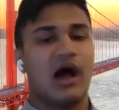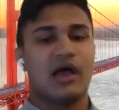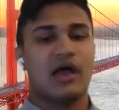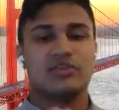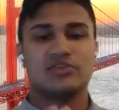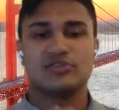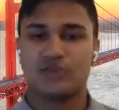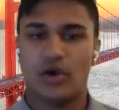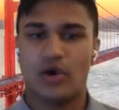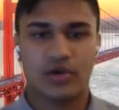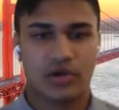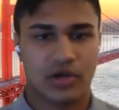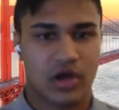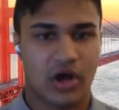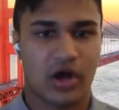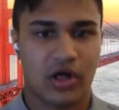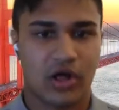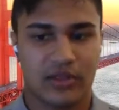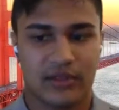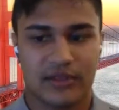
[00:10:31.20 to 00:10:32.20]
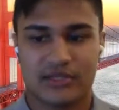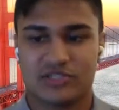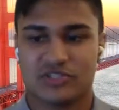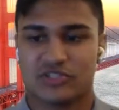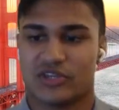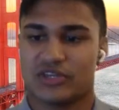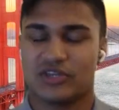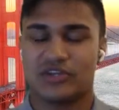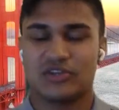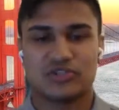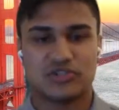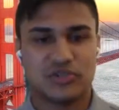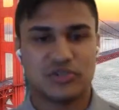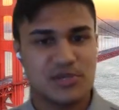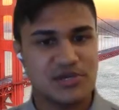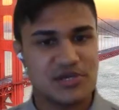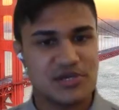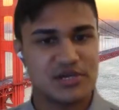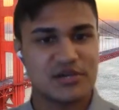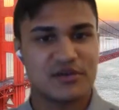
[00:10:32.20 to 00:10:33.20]
you go to college, and your
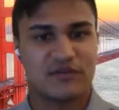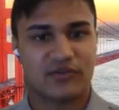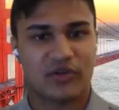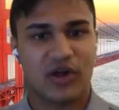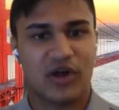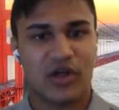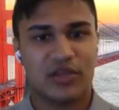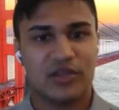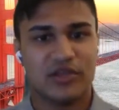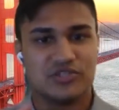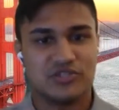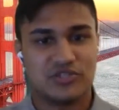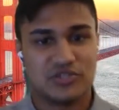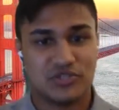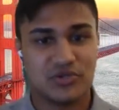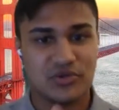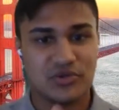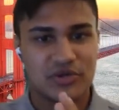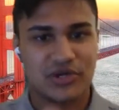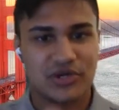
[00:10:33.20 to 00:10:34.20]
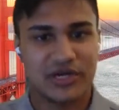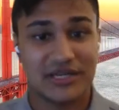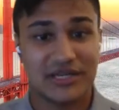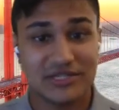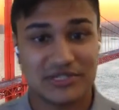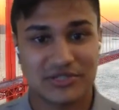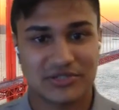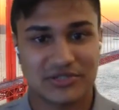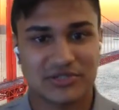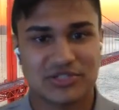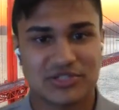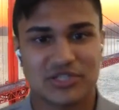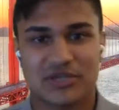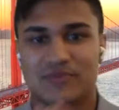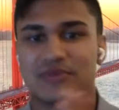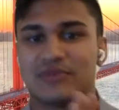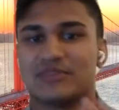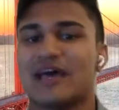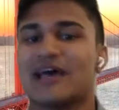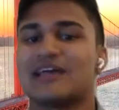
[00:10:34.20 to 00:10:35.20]
junior year of college, you do an internship,
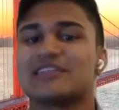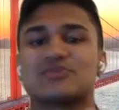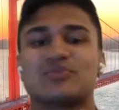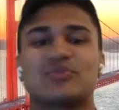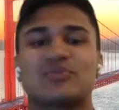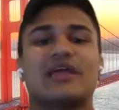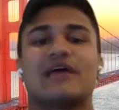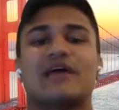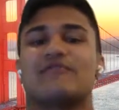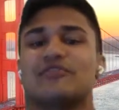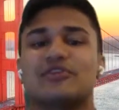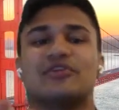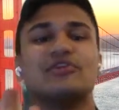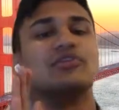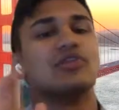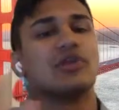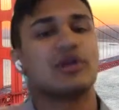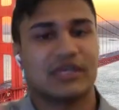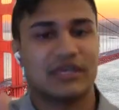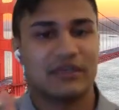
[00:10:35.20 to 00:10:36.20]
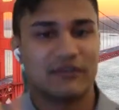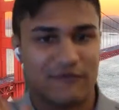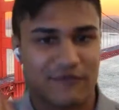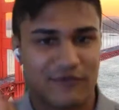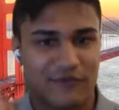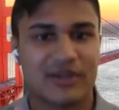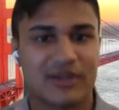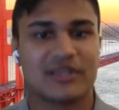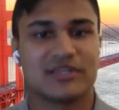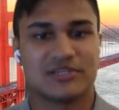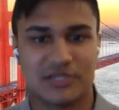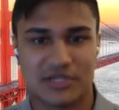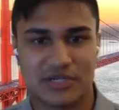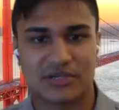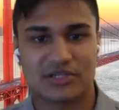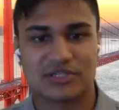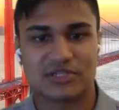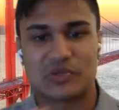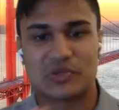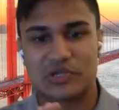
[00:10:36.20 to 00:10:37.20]
and that's whenever they're looking for
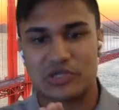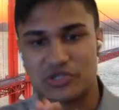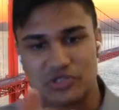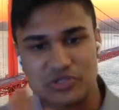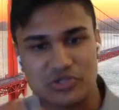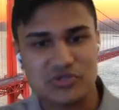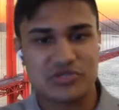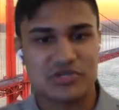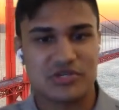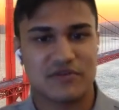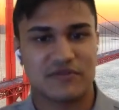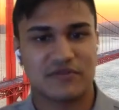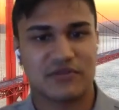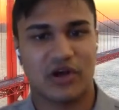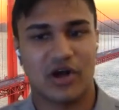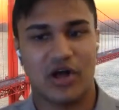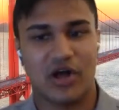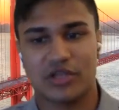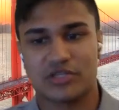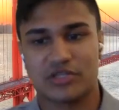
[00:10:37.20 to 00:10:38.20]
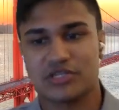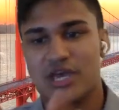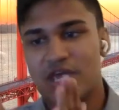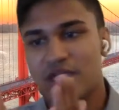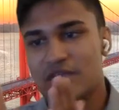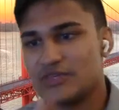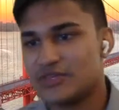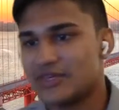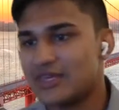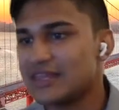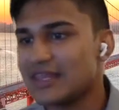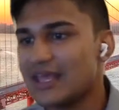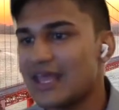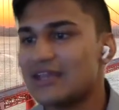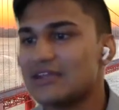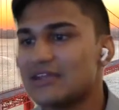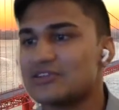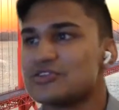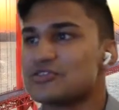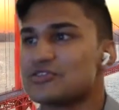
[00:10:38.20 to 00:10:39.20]
interns. When your junior year of college, you get that
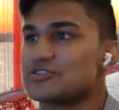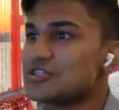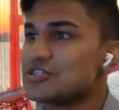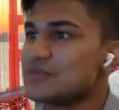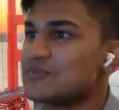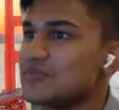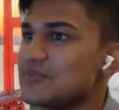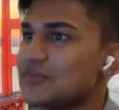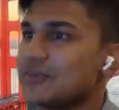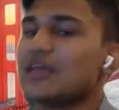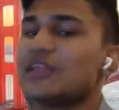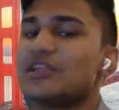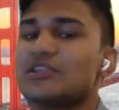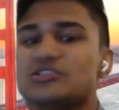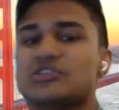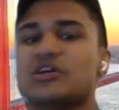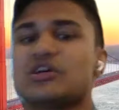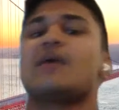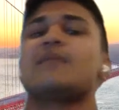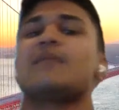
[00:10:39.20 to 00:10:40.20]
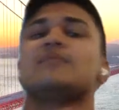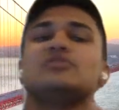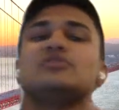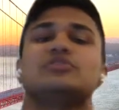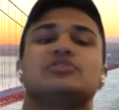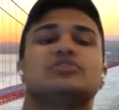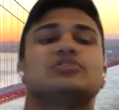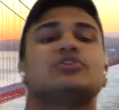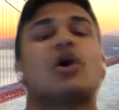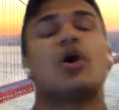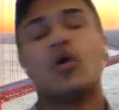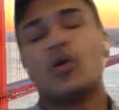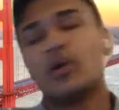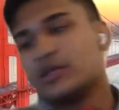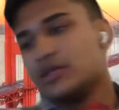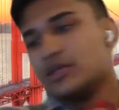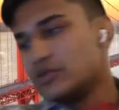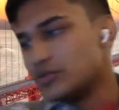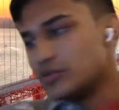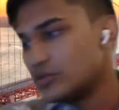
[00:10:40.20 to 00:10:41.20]
internship, you get a job, and you go
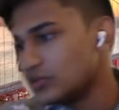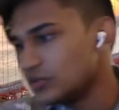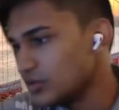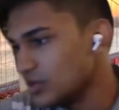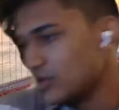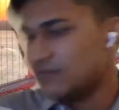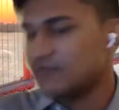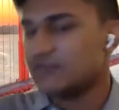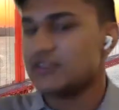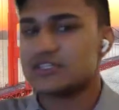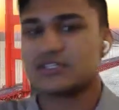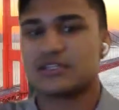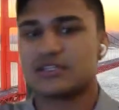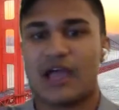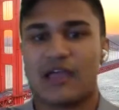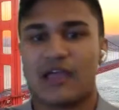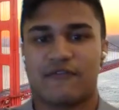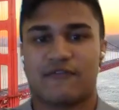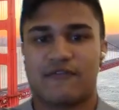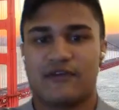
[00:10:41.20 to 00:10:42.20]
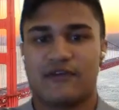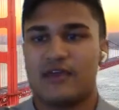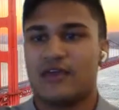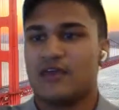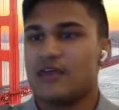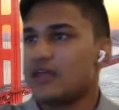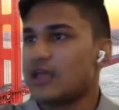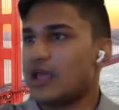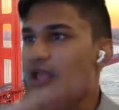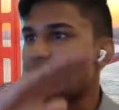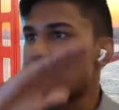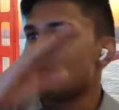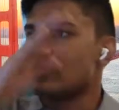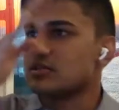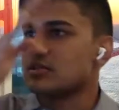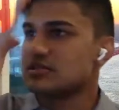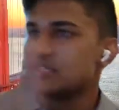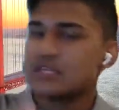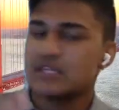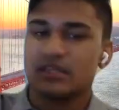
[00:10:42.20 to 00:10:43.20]
and you live this life. And you're
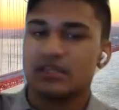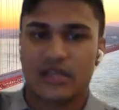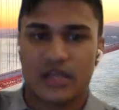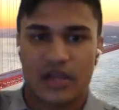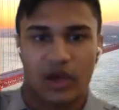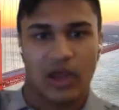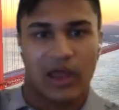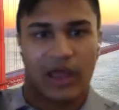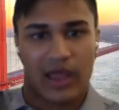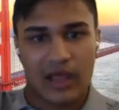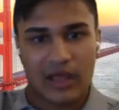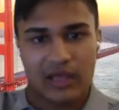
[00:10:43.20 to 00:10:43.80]
sitting there